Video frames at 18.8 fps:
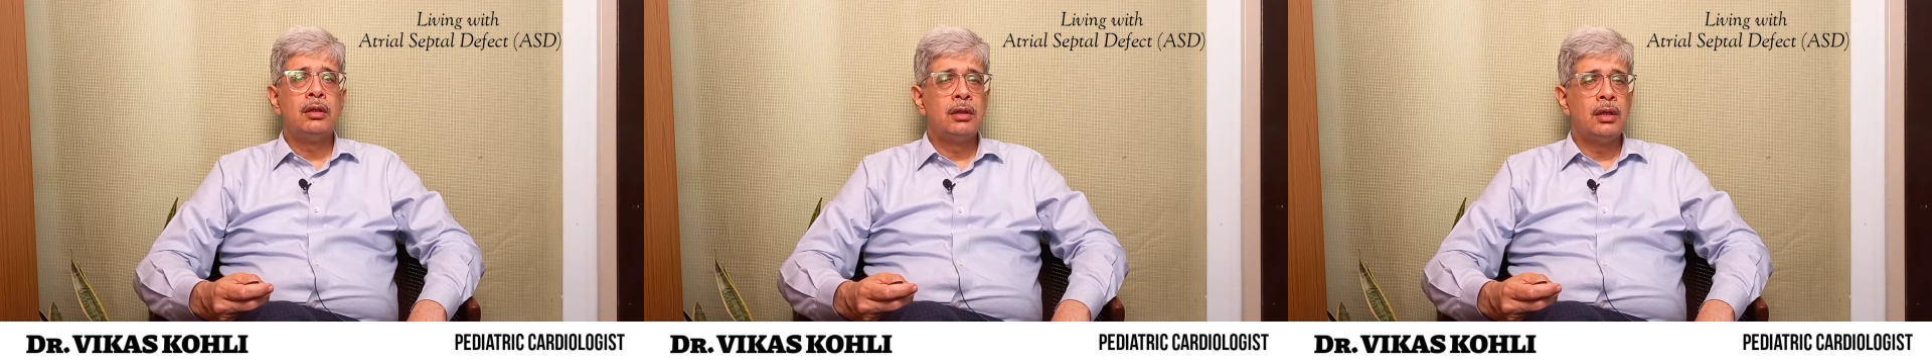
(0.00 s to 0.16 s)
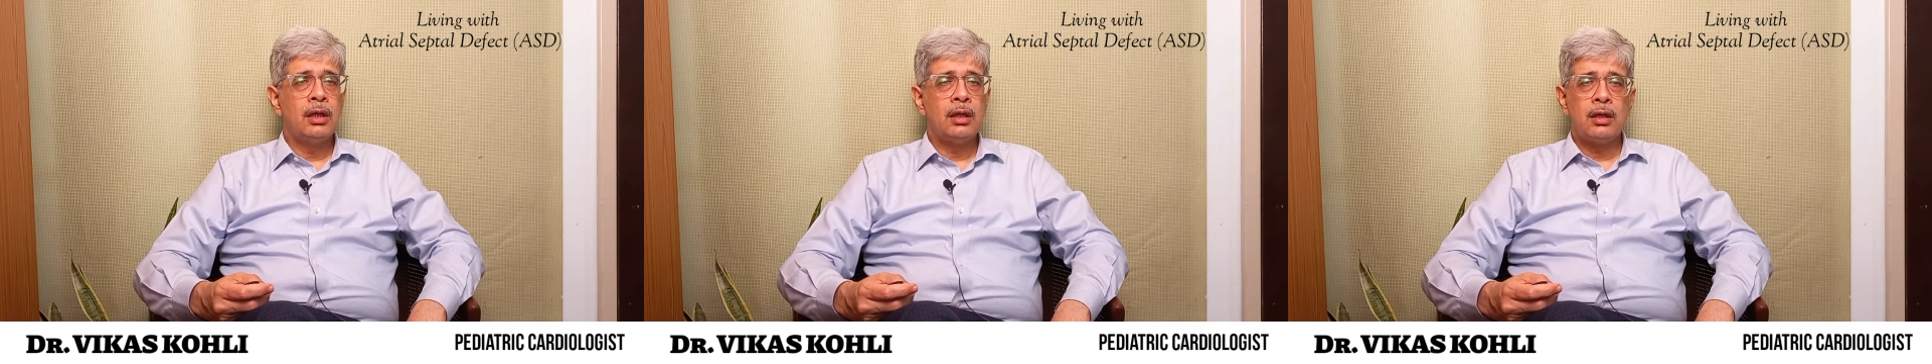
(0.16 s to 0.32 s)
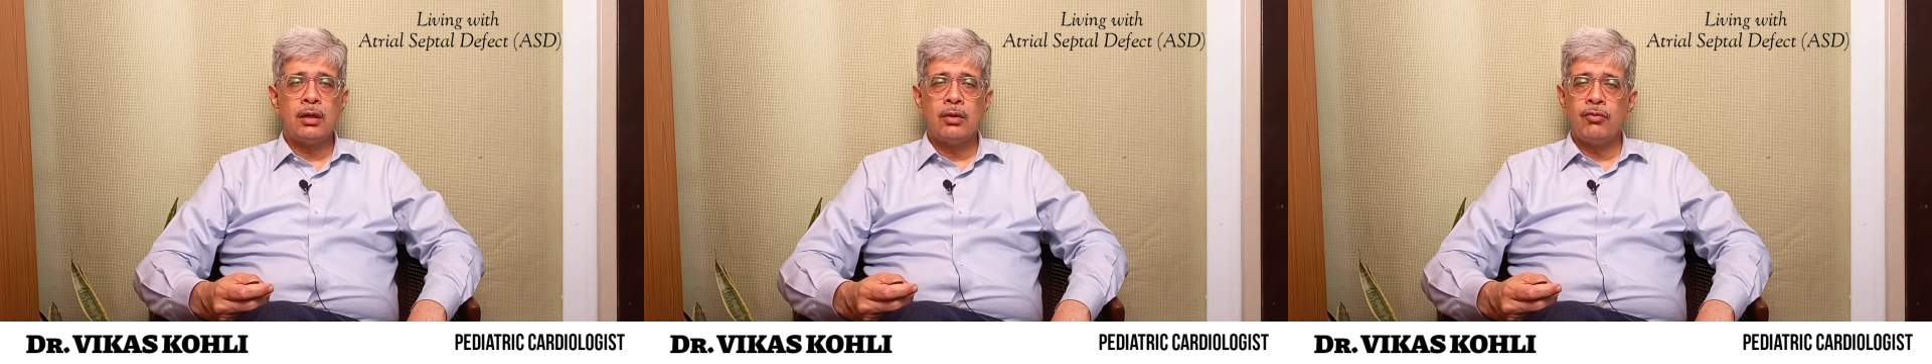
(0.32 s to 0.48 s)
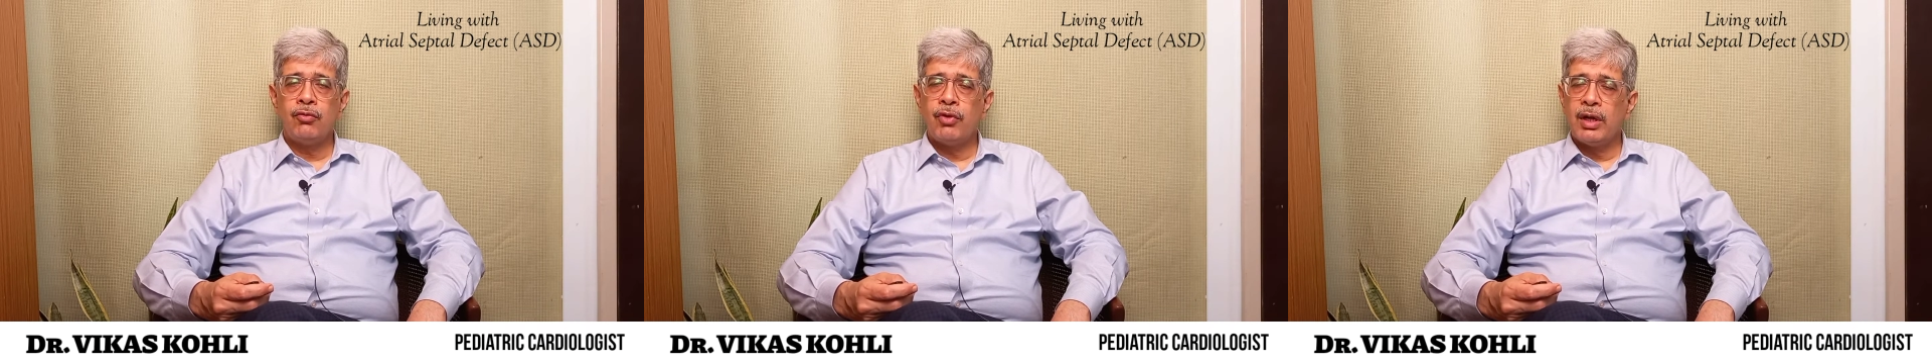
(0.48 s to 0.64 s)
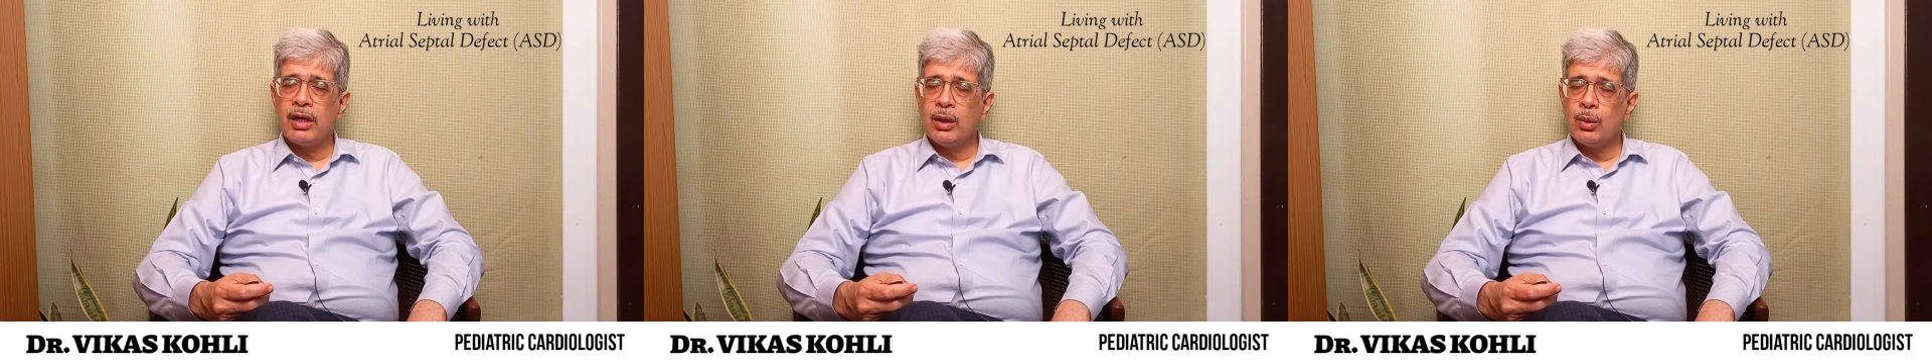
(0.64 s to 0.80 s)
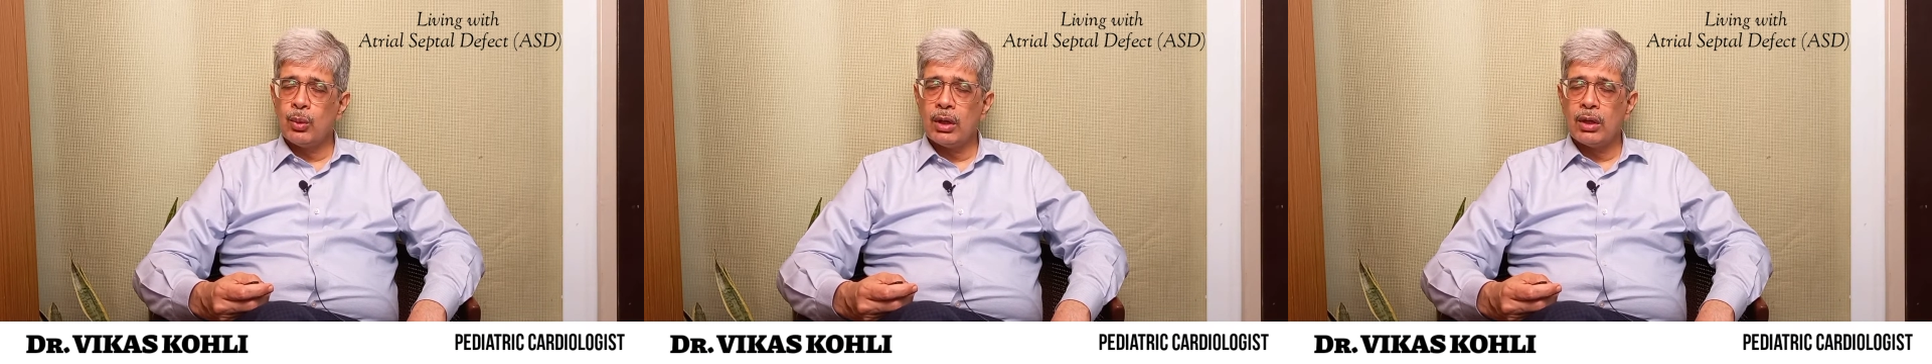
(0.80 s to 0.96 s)
They can
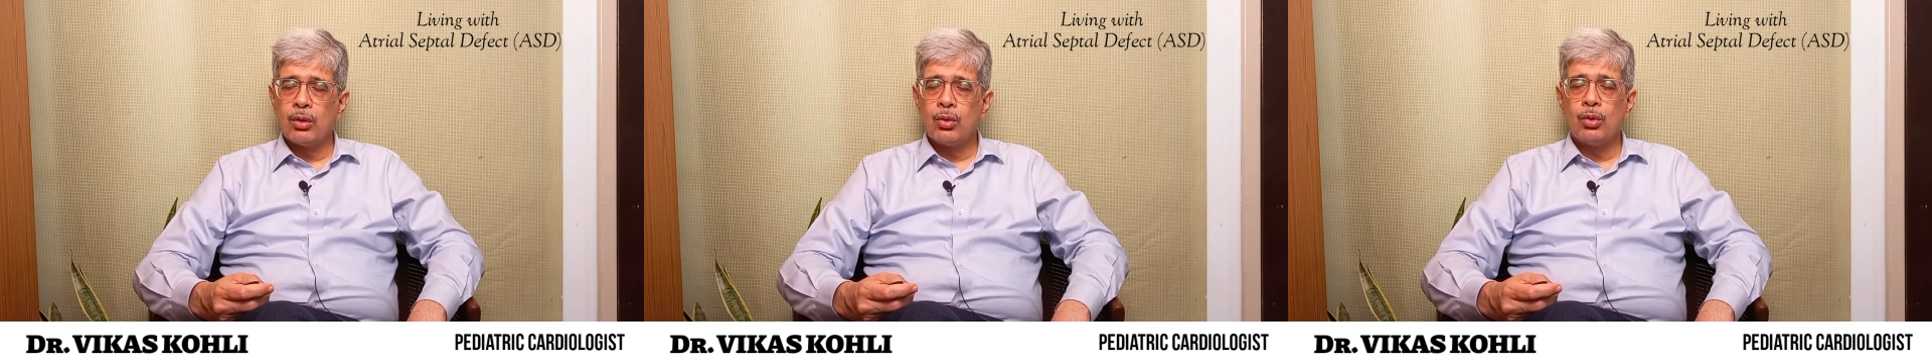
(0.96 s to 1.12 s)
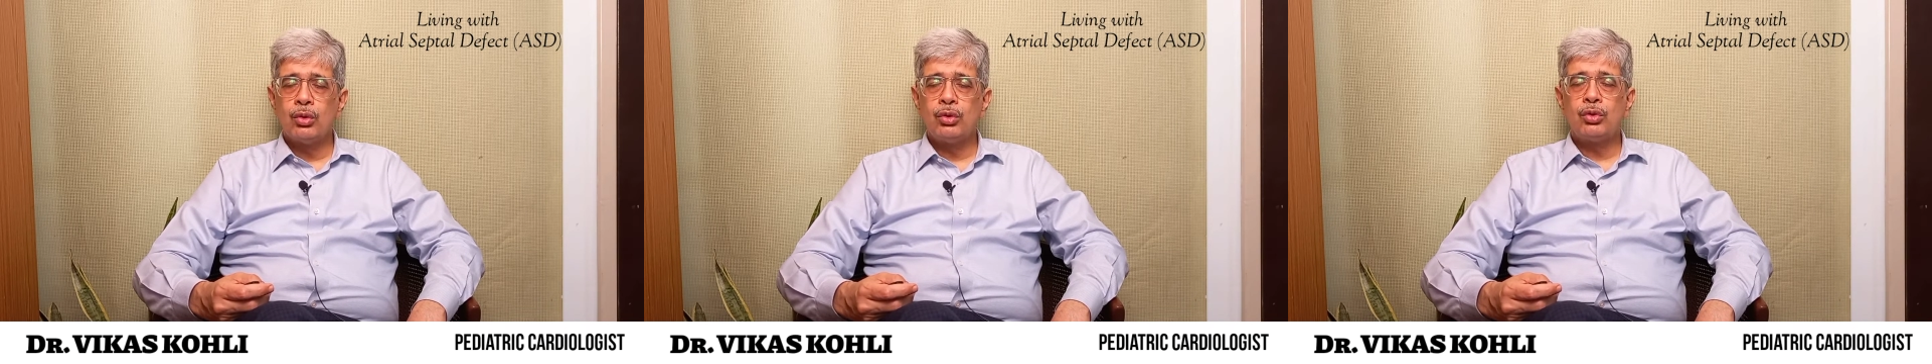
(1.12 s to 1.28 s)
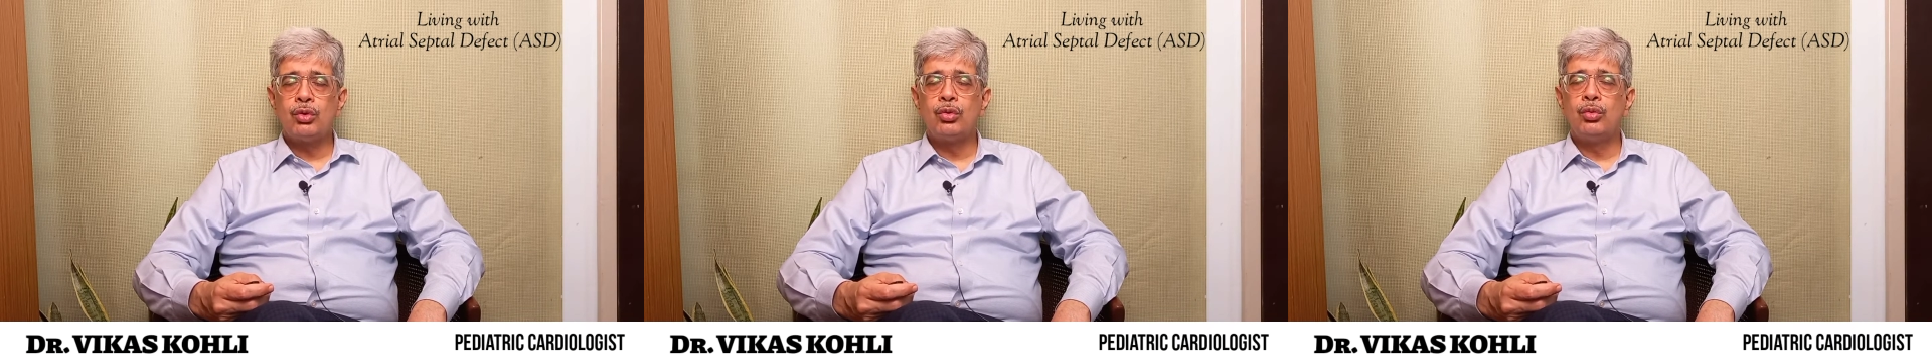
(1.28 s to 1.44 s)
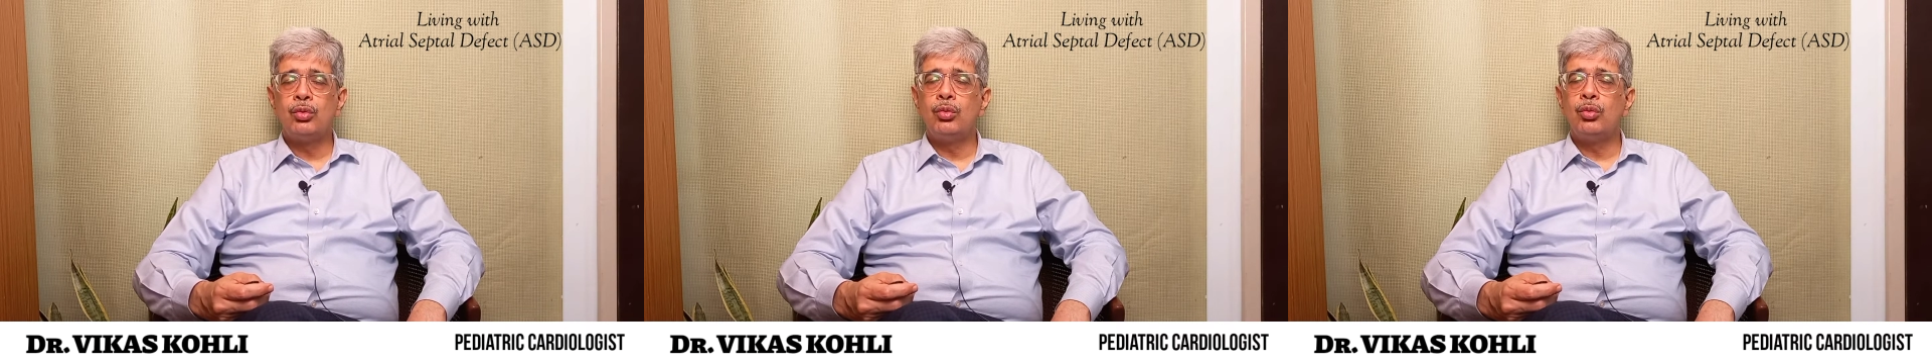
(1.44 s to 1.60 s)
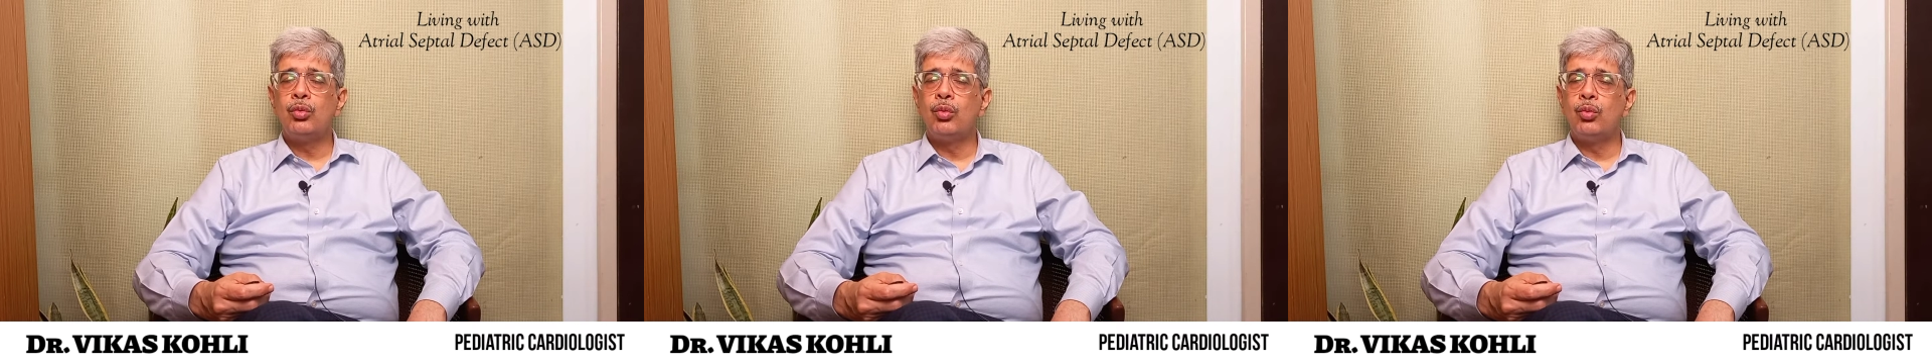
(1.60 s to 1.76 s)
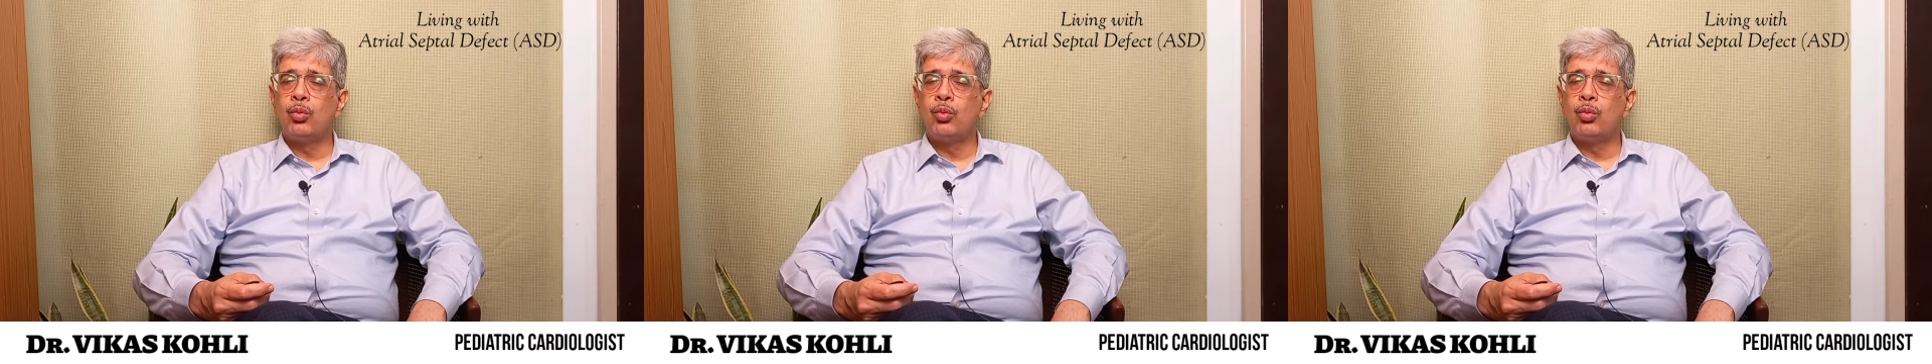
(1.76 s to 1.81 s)
very well go through,